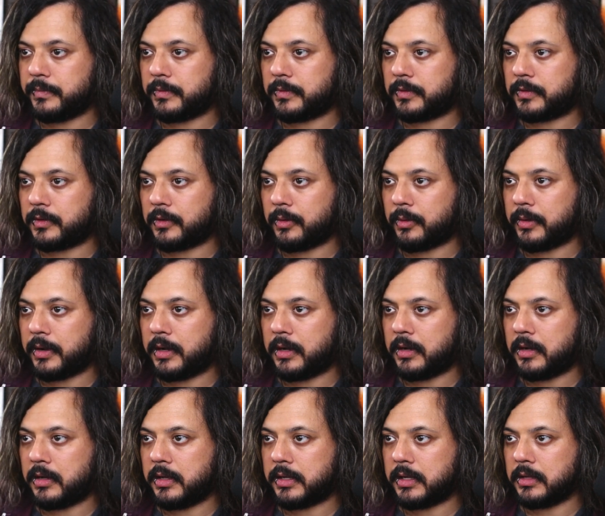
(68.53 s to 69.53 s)
So
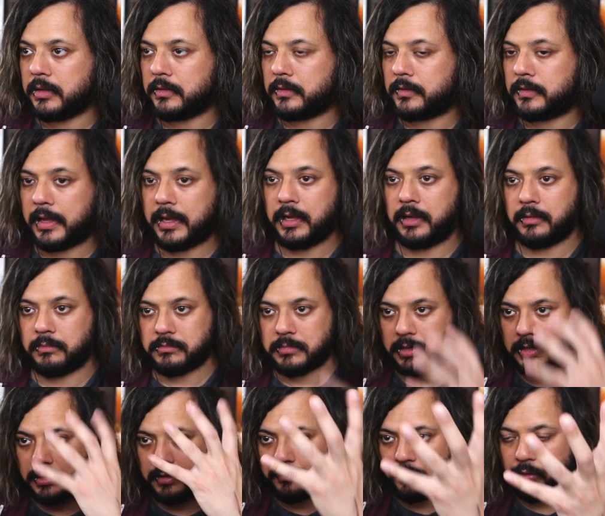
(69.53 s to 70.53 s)
it can stay
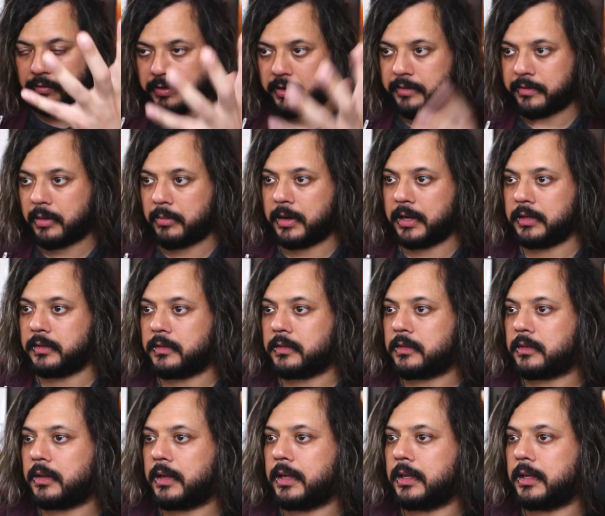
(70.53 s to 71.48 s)
at the forefront of our minds,